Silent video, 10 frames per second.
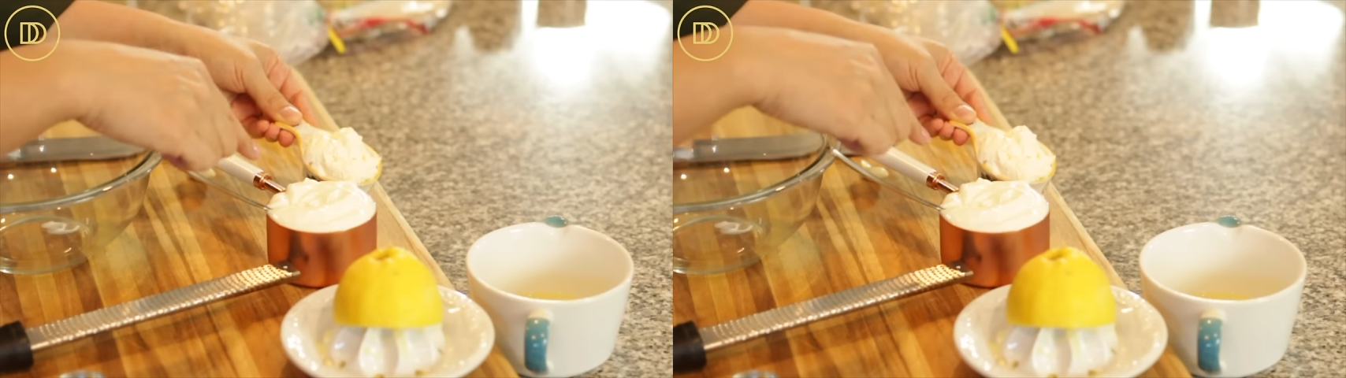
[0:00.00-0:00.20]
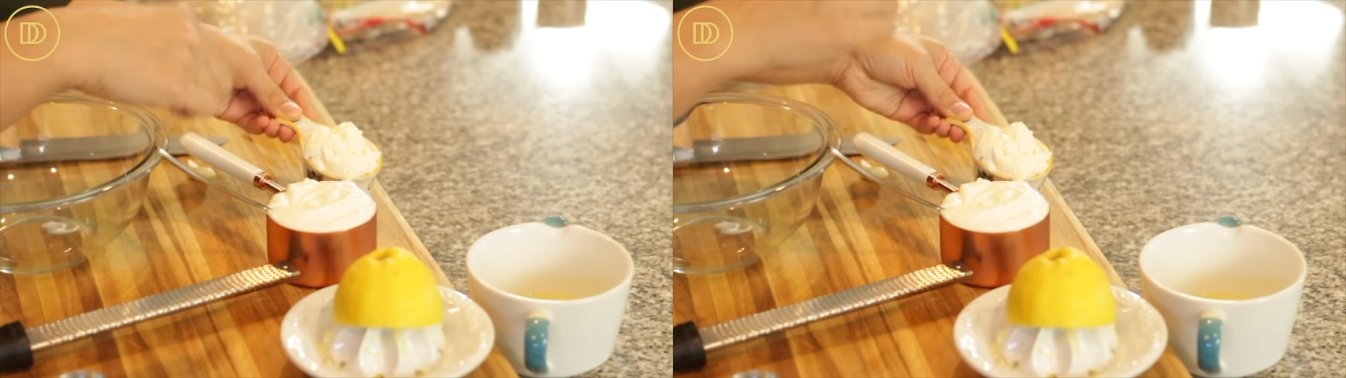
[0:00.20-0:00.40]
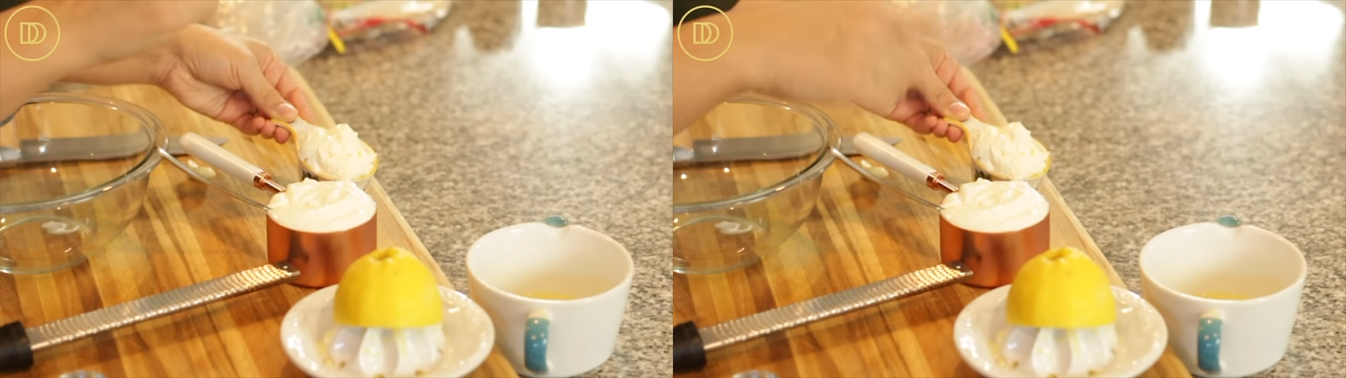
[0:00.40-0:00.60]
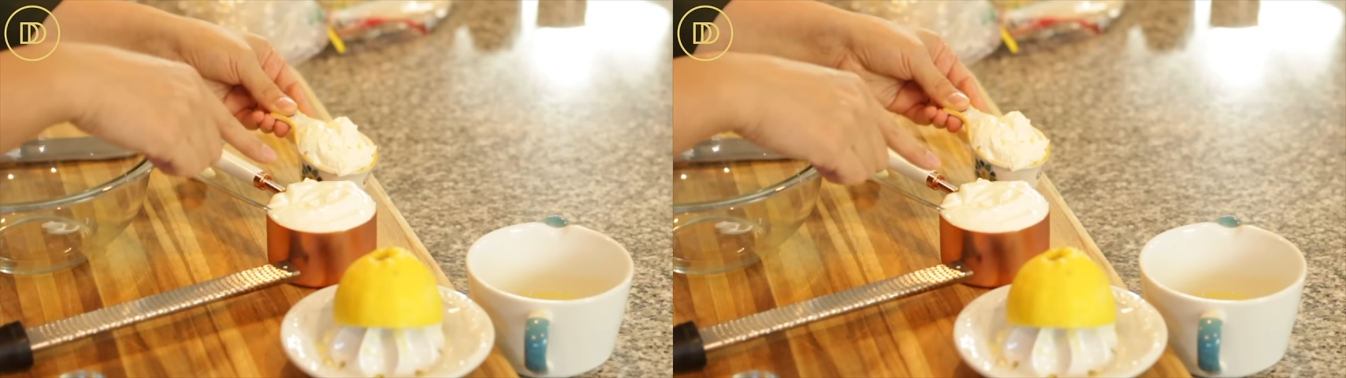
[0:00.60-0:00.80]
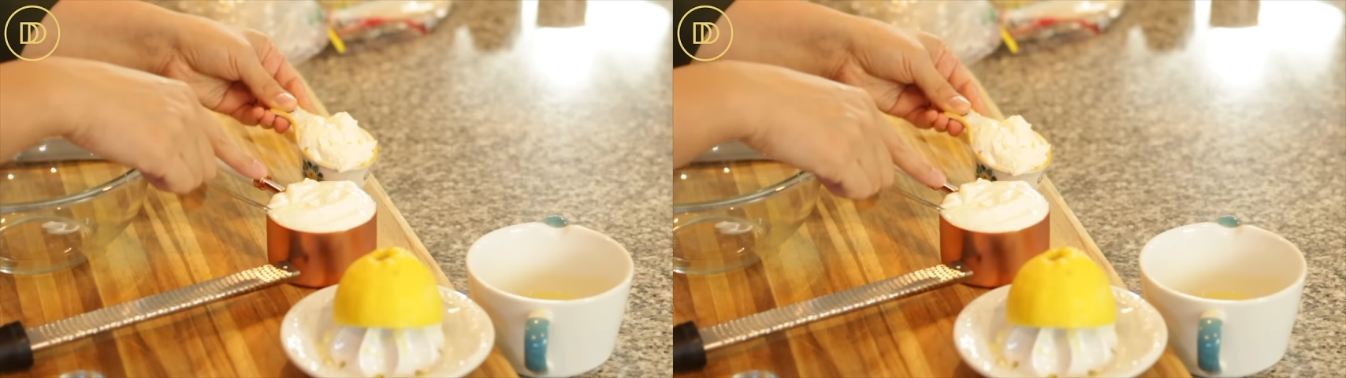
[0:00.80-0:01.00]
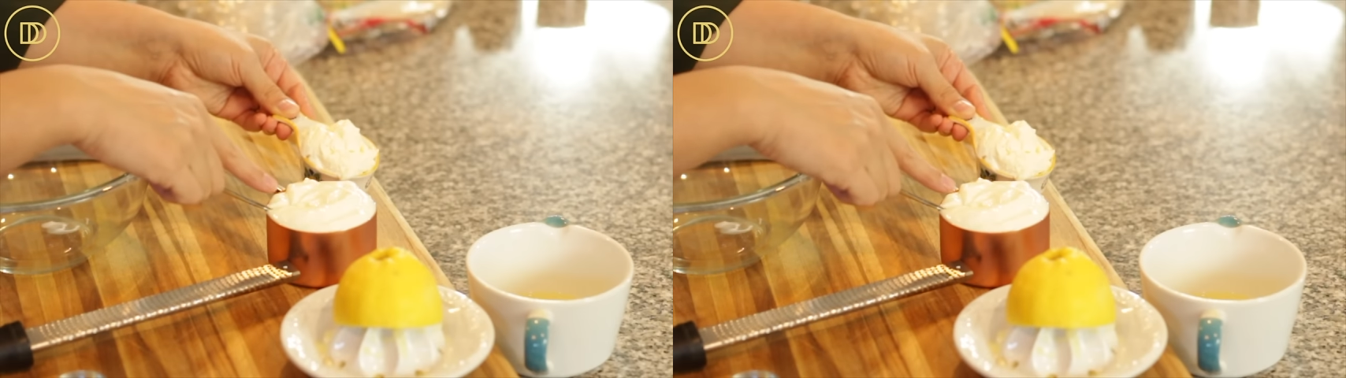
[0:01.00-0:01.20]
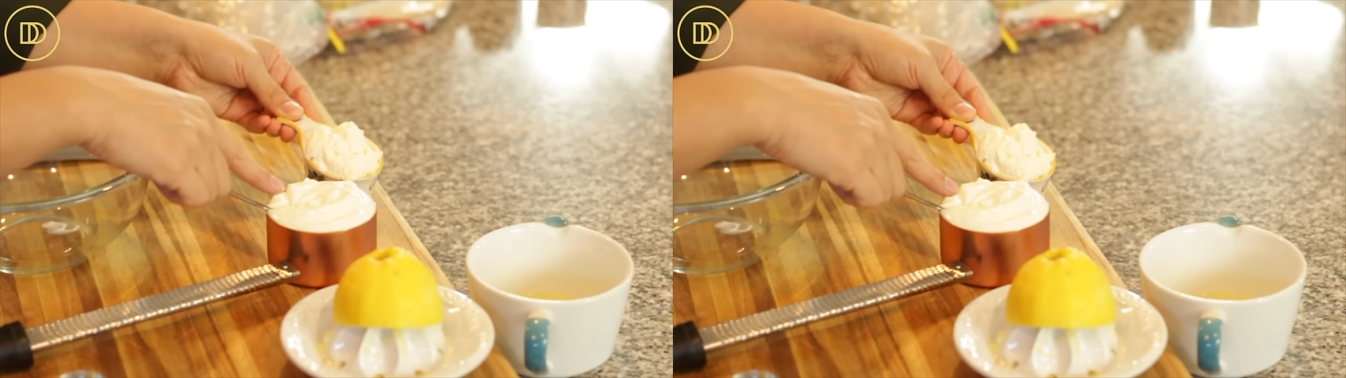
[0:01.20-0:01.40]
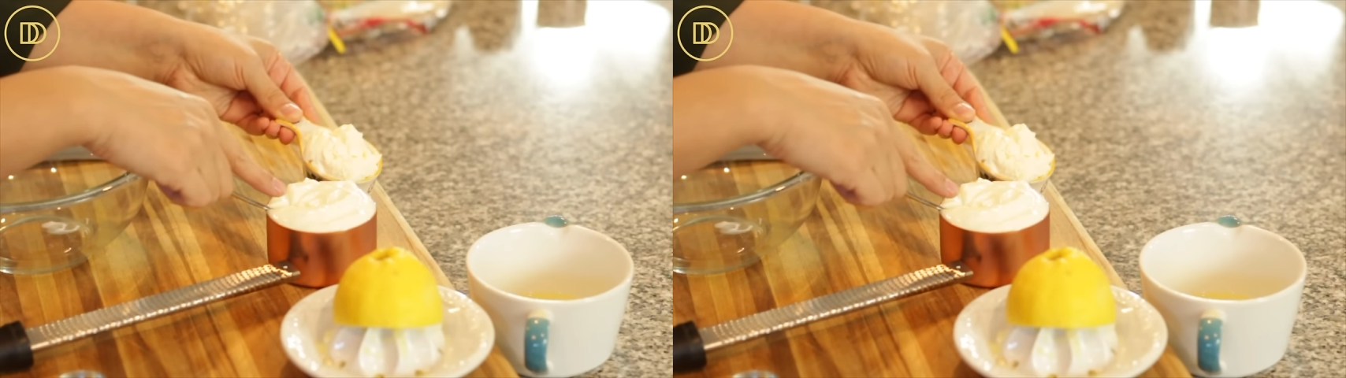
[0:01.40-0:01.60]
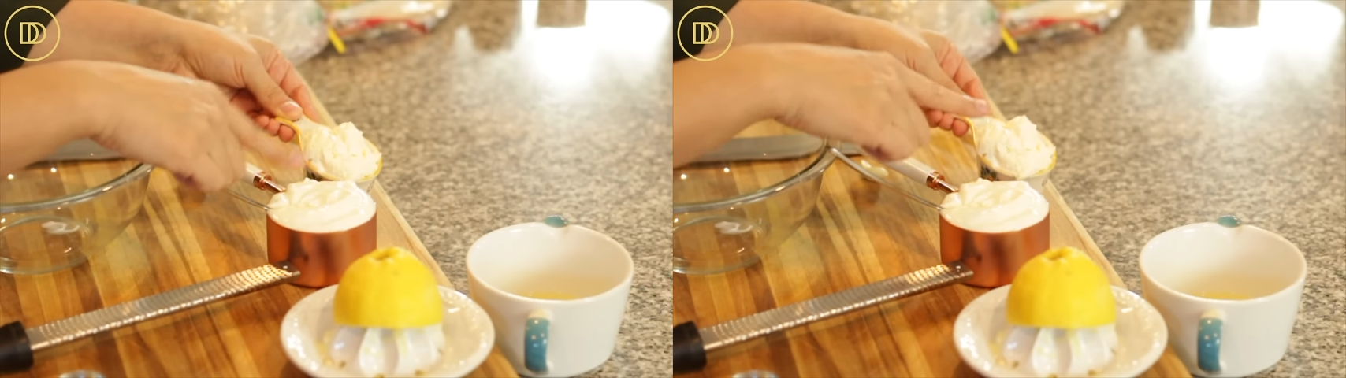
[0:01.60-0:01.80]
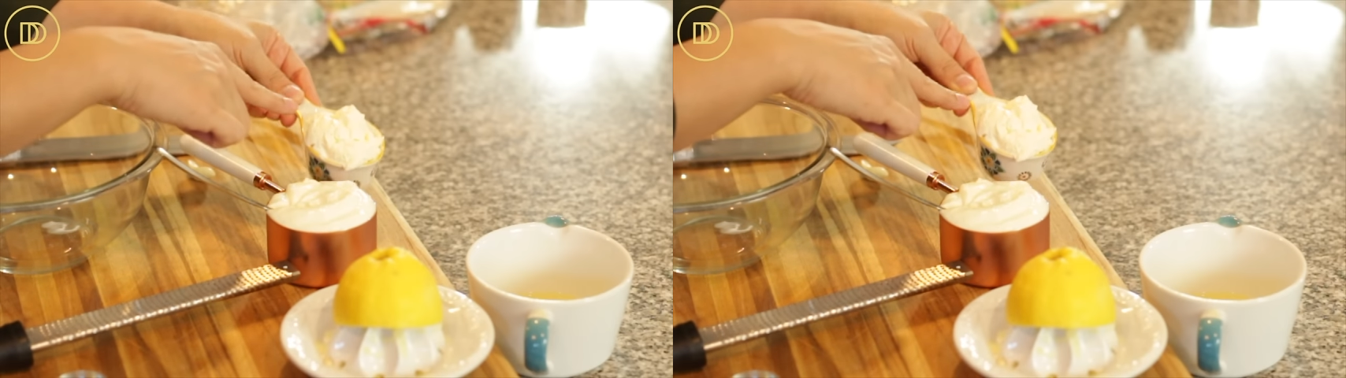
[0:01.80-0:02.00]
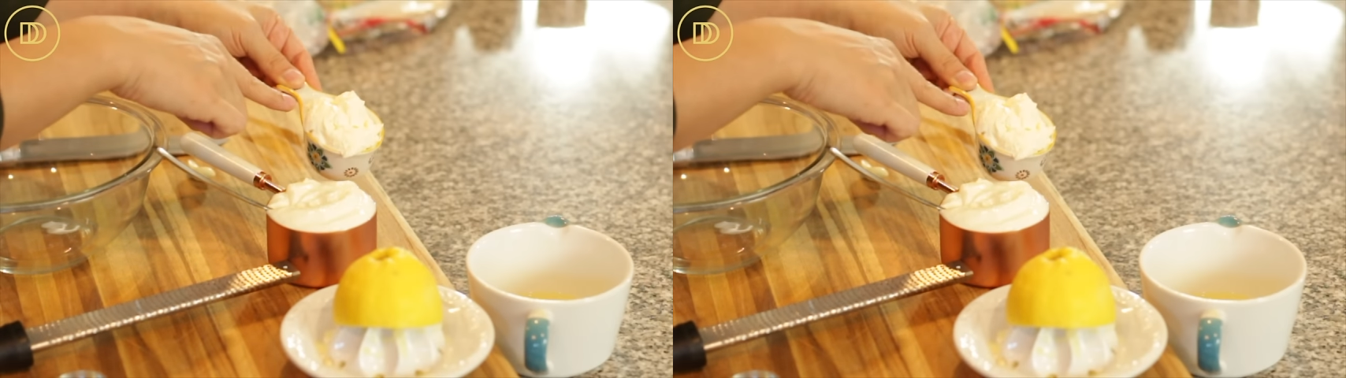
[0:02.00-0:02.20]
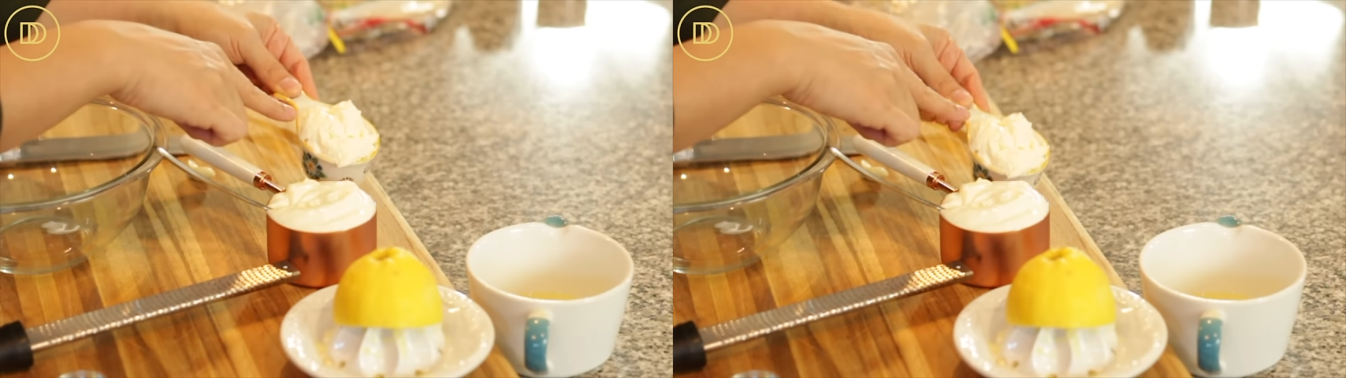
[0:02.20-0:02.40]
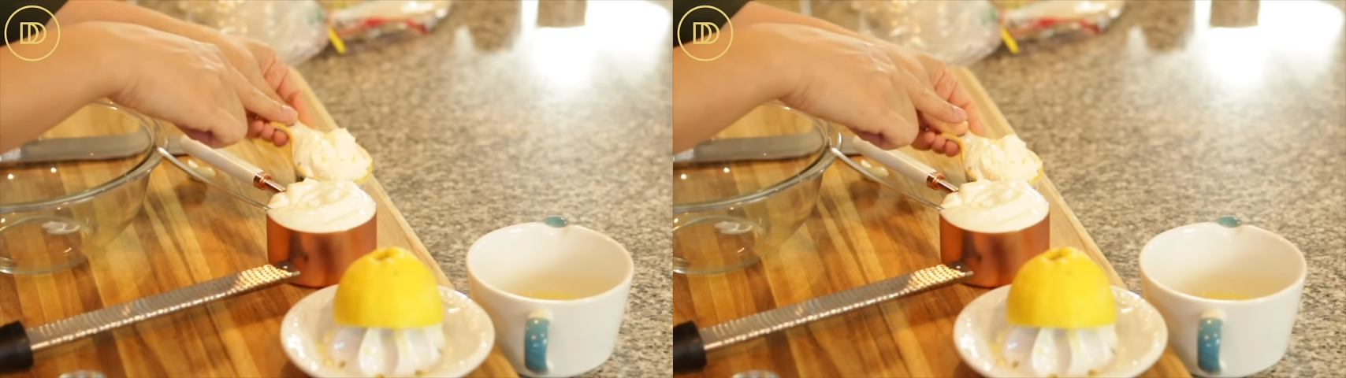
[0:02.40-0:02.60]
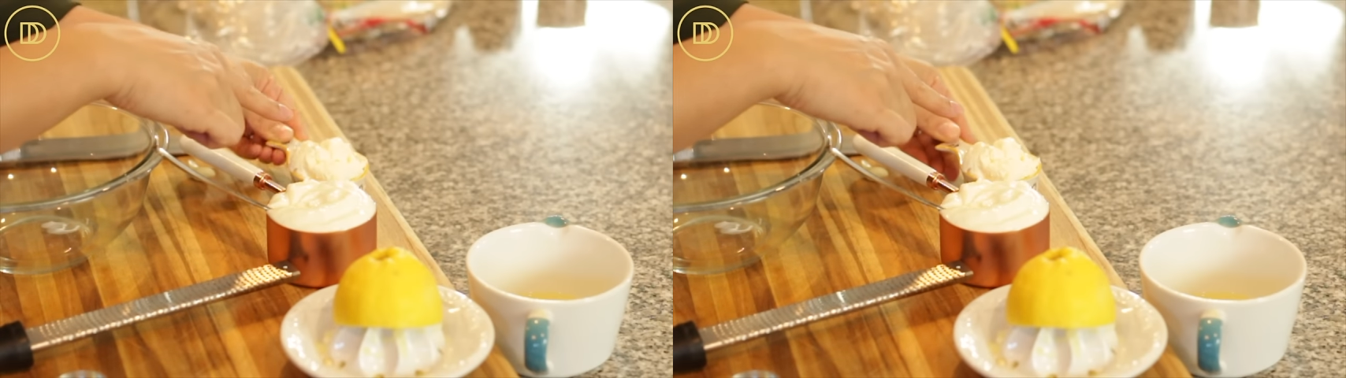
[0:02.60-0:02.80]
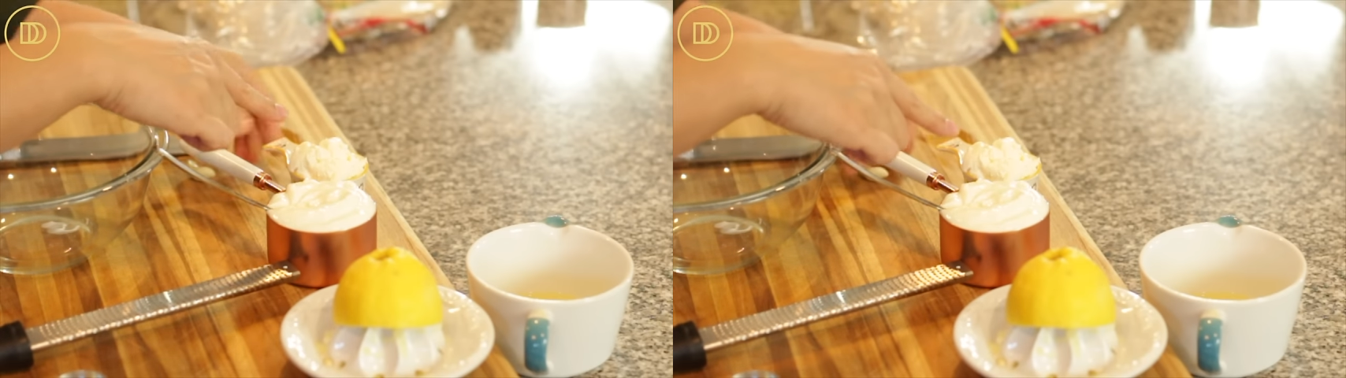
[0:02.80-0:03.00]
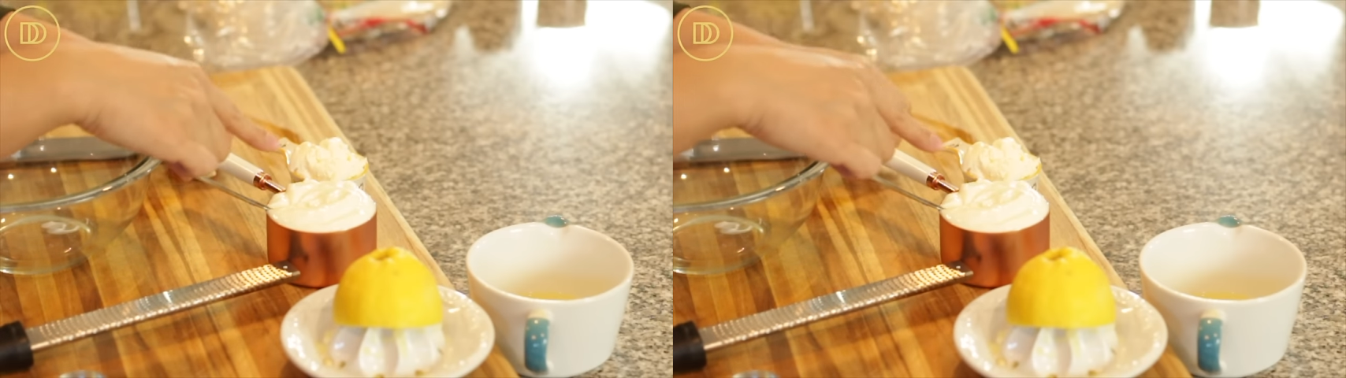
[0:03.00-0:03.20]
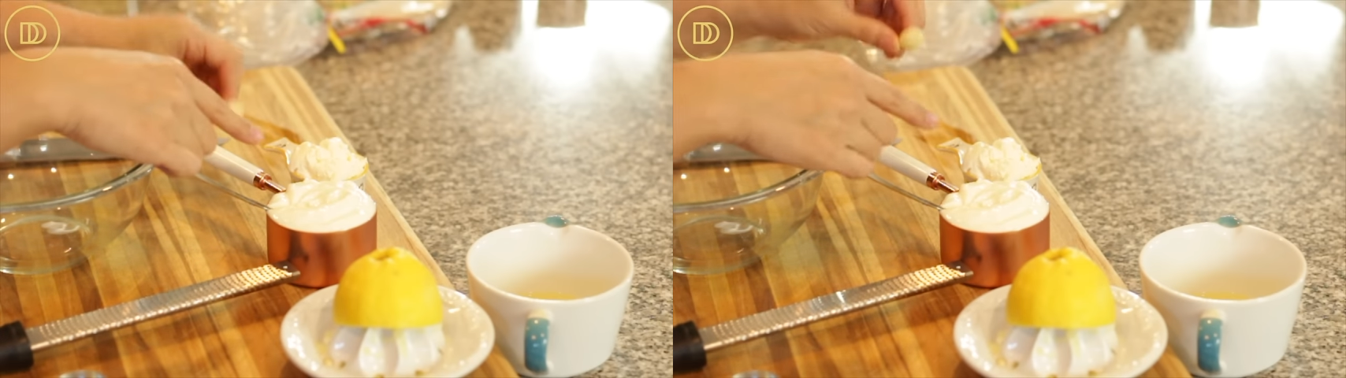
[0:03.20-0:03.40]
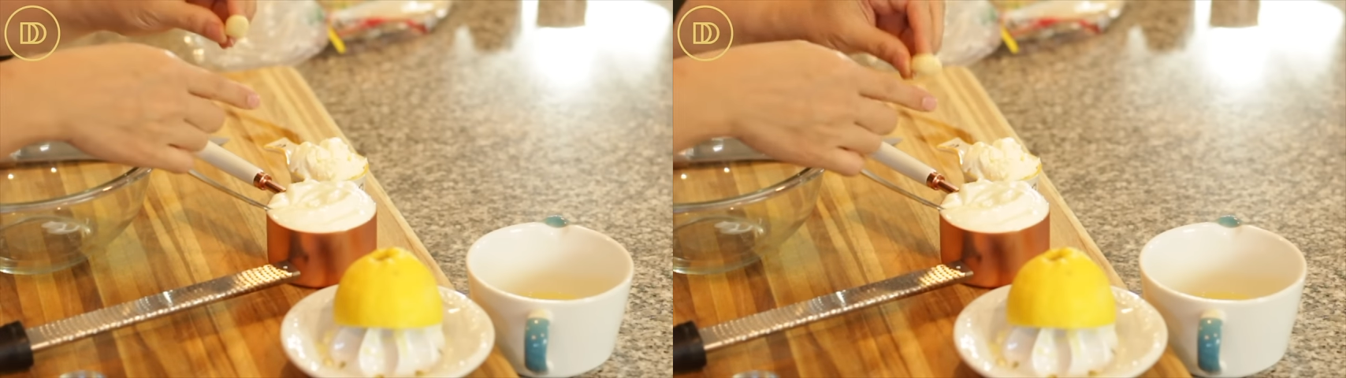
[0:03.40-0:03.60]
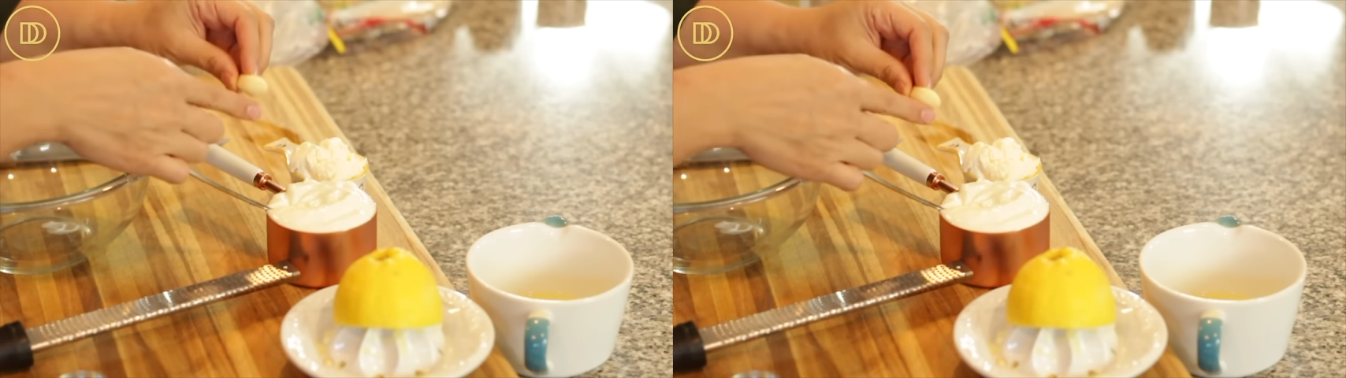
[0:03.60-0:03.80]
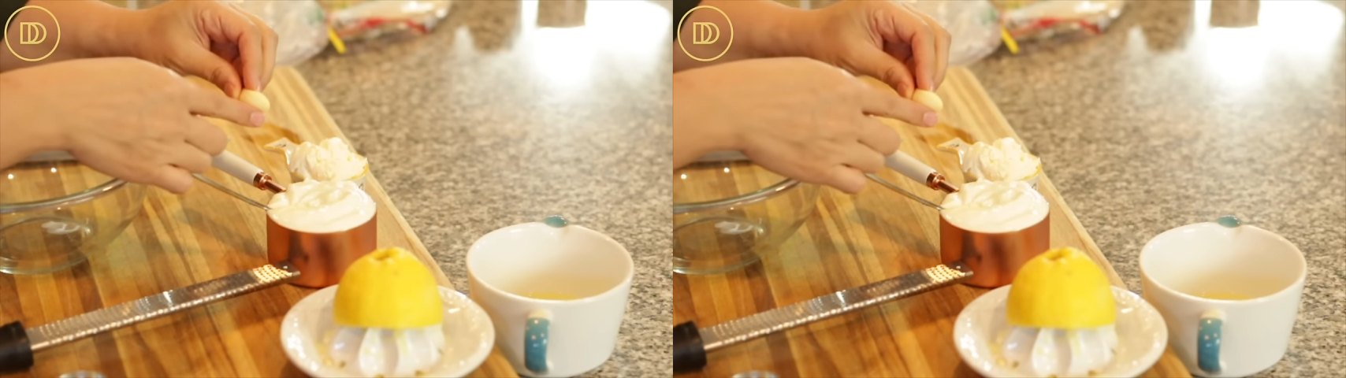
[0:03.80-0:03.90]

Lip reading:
[unreadable: no face in view]